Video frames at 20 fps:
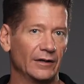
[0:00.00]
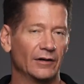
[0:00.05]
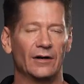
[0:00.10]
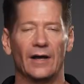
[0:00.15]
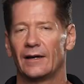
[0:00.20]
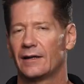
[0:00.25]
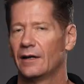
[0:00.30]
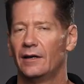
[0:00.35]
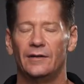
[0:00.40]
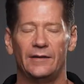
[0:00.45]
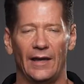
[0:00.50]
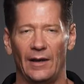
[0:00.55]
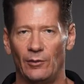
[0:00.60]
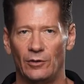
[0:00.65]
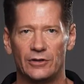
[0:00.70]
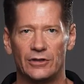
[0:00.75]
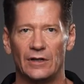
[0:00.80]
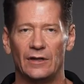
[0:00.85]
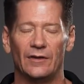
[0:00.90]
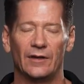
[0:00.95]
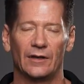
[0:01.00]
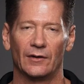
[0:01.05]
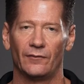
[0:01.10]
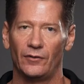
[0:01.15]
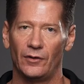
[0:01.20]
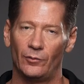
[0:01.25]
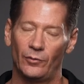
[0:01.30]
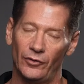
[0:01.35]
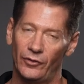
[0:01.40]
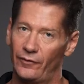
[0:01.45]
You're not going to damage anything if
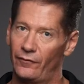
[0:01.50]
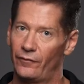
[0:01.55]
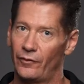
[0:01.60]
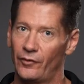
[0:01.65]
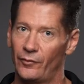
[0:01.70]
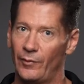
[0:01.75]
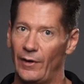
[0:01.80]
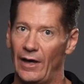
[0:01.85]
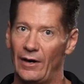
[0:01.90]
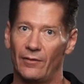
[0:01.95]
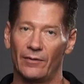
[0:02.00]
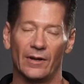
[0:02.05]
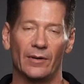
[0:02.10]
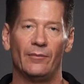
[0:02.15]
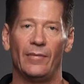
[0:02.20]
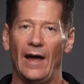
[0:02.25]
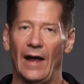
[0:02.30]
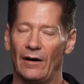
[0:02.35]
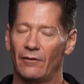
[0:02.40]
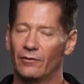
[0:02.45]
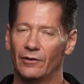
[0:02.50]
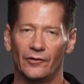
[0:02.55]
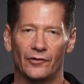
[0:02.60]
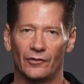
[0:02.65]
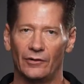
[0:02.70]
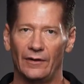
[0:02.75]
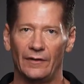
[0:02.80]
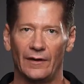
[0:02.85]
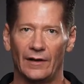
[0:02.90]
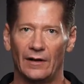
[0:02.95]
you put the first battery in backwards
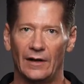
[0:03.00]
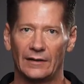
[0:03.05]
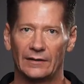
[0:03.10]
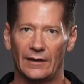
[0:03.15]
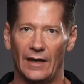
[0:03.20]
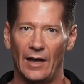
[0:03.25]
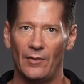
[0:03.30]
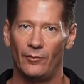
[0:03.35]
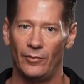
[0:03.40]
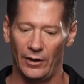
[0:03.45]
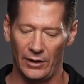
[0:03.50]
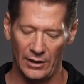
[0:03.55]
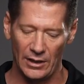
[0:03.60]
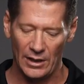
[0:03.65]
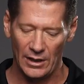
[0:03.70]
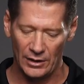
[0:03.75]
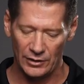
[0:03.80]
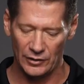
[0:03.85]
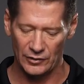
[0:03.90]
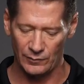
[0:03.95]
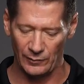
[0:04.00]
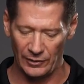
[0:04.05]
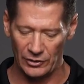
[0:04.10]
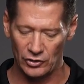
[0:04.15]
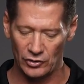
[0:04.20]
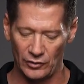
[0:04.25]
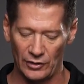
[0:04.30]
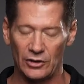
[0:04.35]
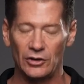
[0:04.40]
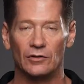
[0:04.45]
or anything like that, but just make
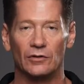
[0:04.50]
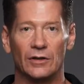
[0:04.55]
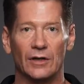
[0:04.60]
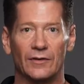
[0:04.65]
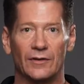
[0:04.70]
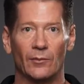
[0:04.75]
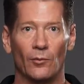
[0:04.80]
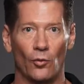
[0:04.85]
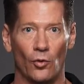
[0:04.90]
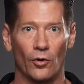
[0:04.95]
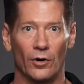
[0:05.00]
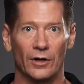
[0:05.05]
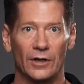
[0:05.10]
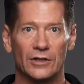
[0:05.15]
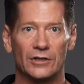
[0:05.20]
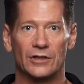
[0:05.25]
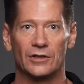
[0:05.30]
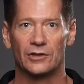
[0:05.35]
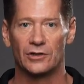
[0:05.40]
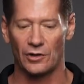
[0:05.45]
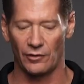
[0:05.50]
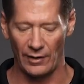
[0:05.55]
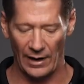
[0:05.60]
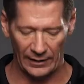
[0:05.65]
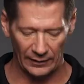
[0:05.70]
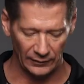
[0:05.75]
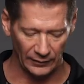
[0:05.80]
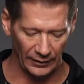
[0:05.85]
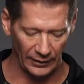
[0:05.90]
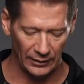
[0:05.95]
sure that you get them oriented
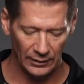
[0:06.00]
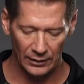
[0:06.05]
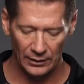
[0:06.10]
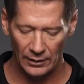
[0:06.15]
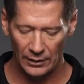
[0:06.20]
correctly.